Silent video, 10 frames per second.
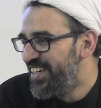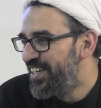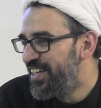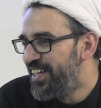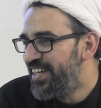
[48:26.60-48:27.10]
for
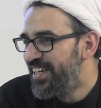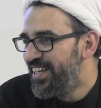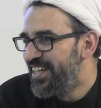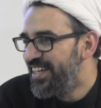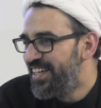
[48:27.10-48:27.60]
a
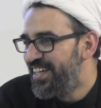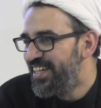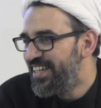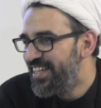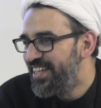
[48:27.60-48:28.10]
spiritual, for a
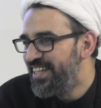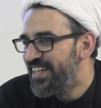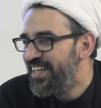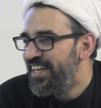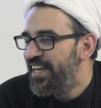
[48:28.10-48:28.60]
spiritual
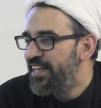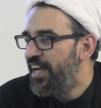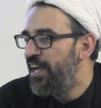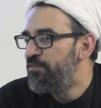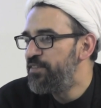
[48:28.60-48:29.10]
uh,
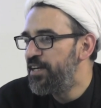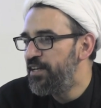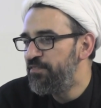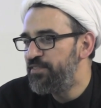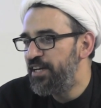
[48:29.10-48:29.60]
yeah, if there
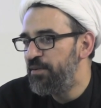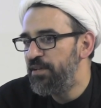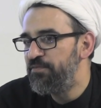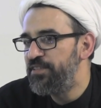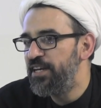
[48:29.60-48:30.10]
if there
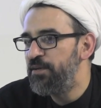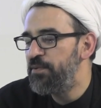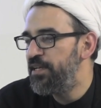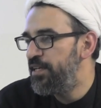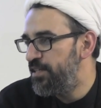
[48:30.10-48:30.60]
if there
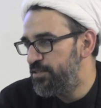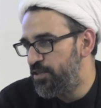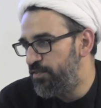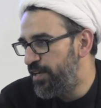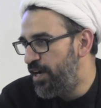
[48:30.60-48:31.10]
be
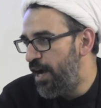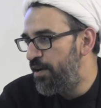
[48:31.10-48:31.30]
sort of a,